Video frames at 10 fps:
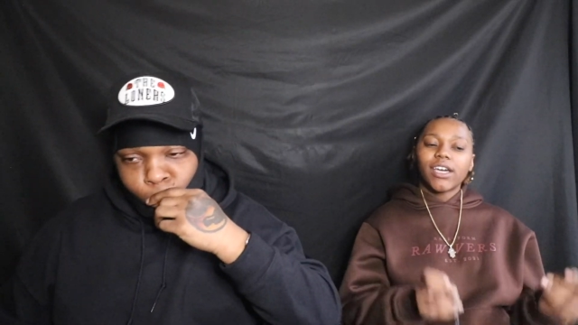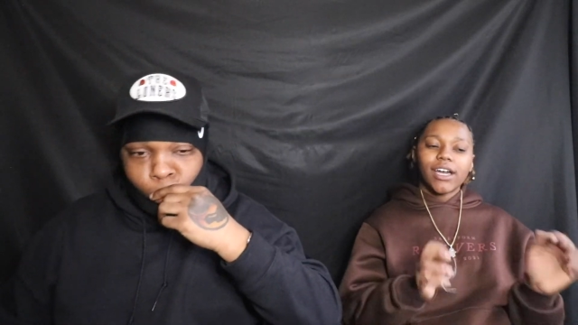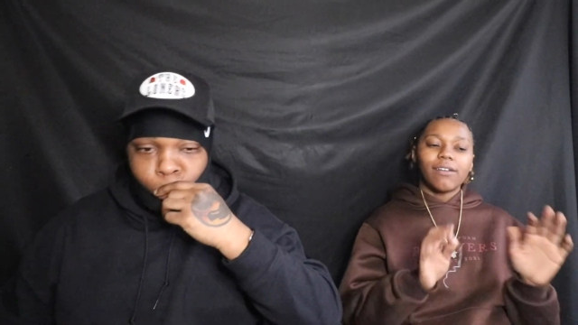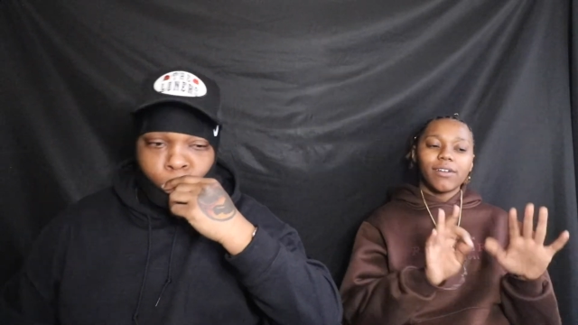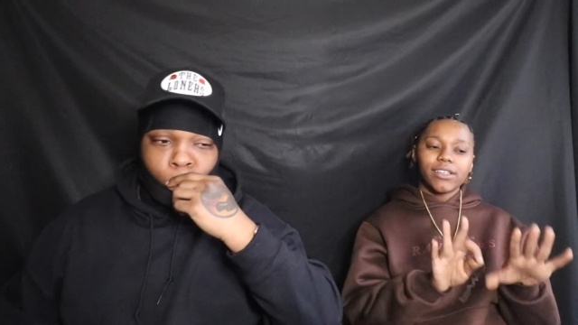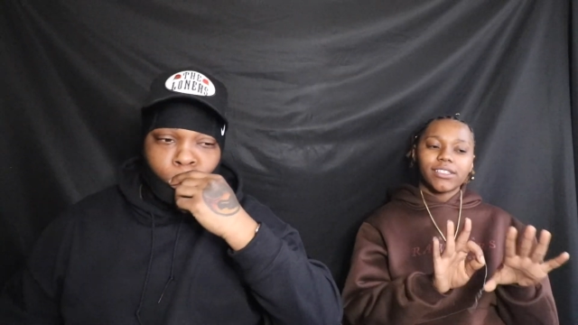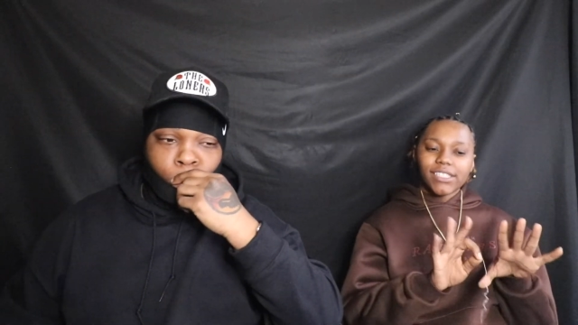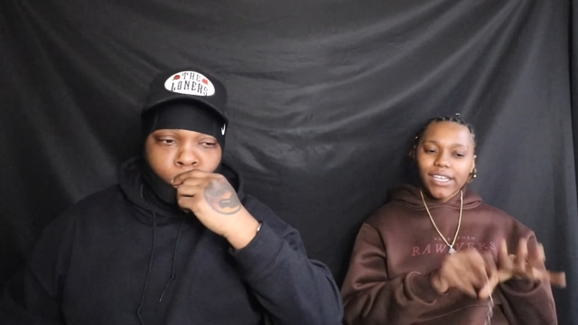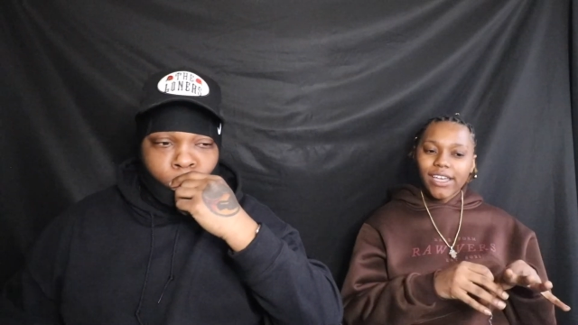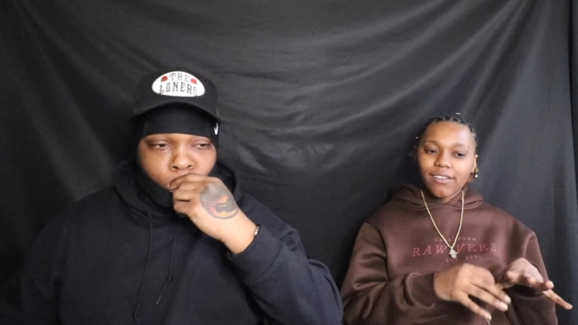Speaker 1: I want
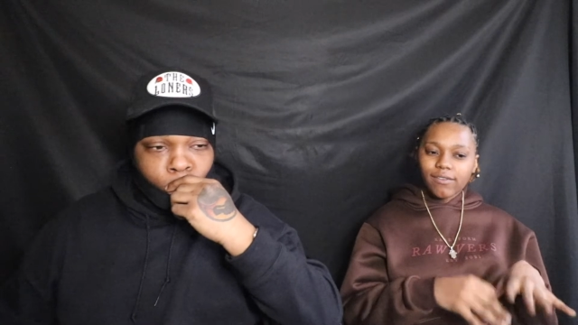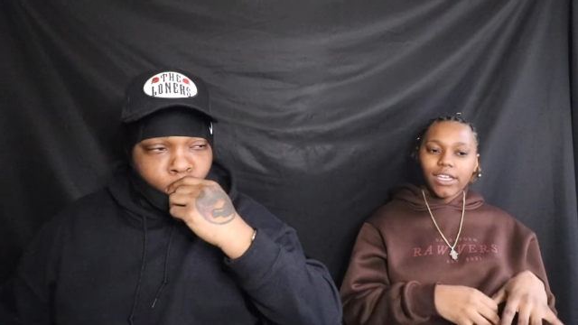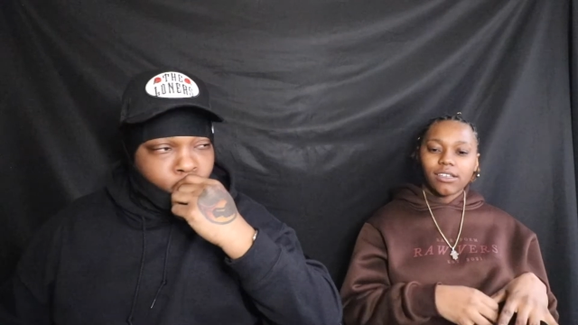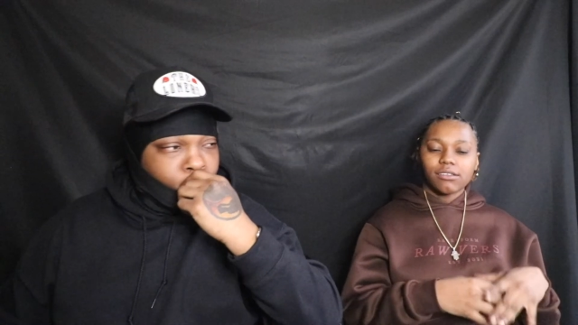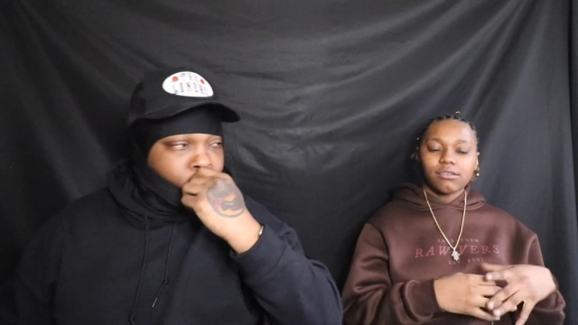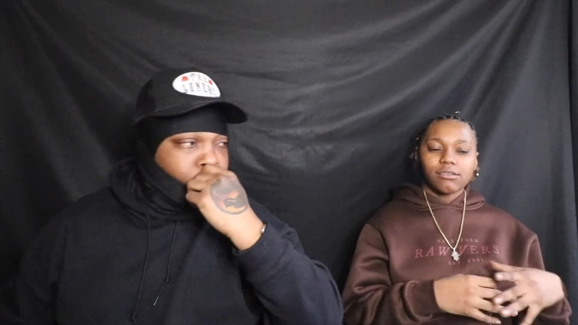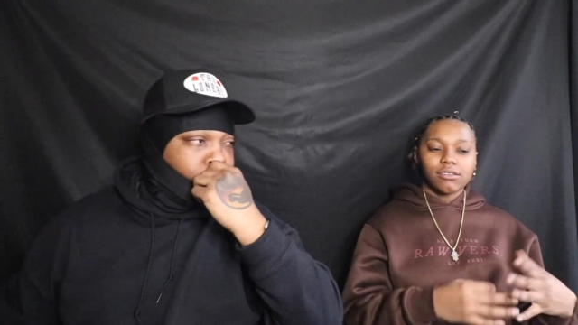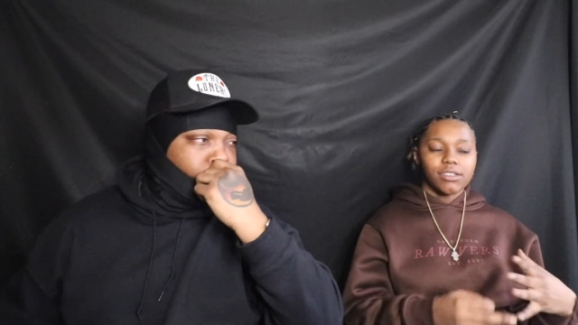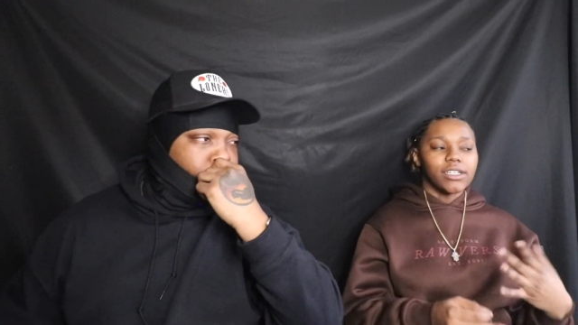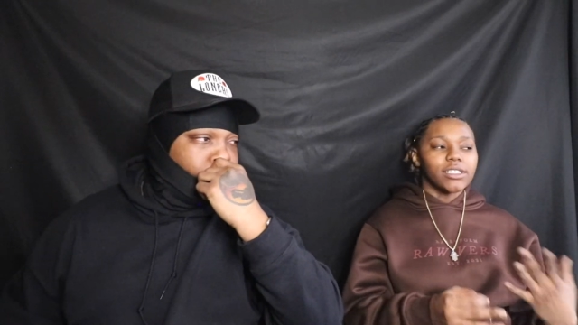to have like
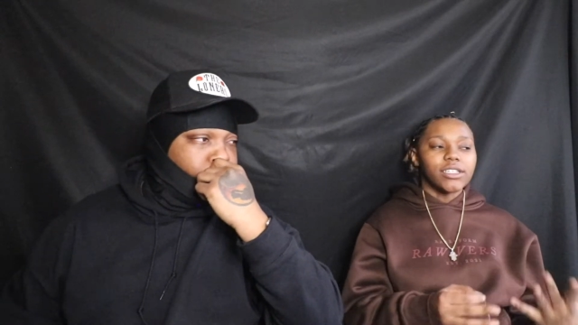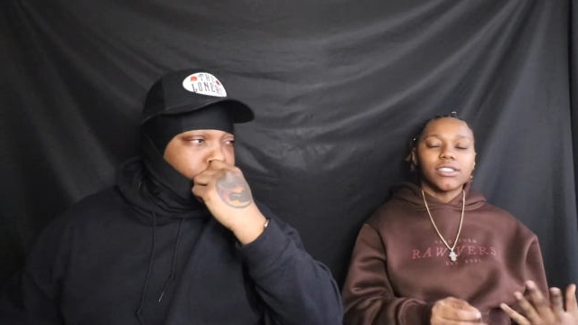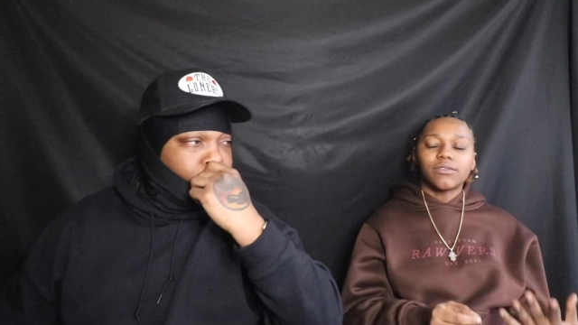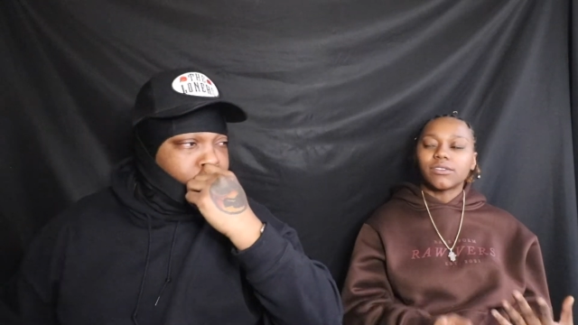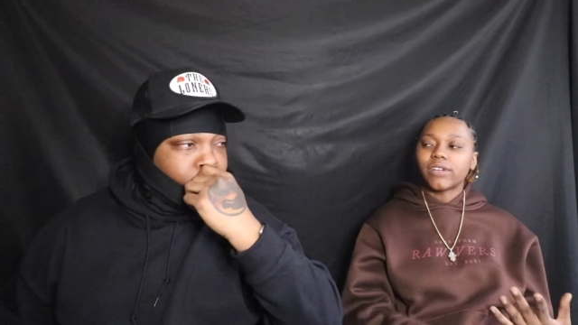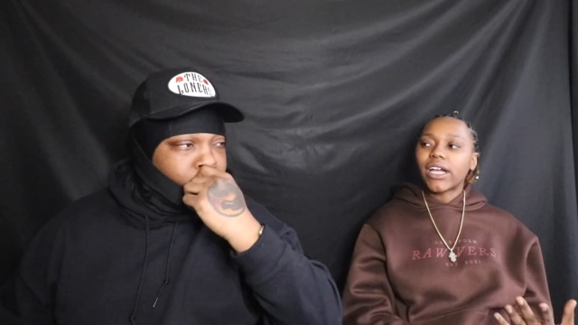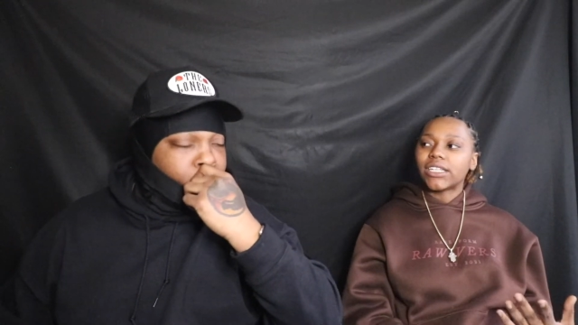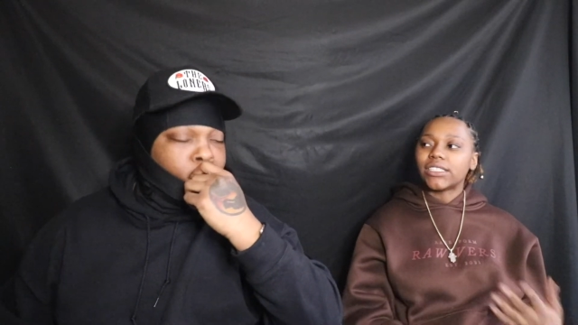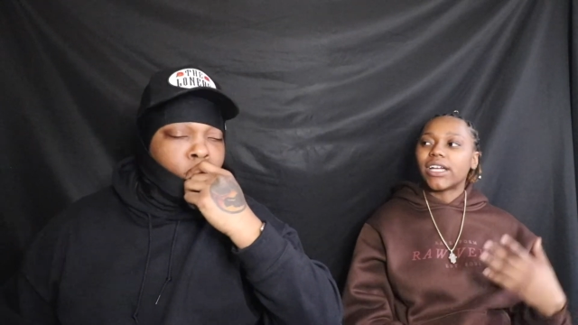a good variety.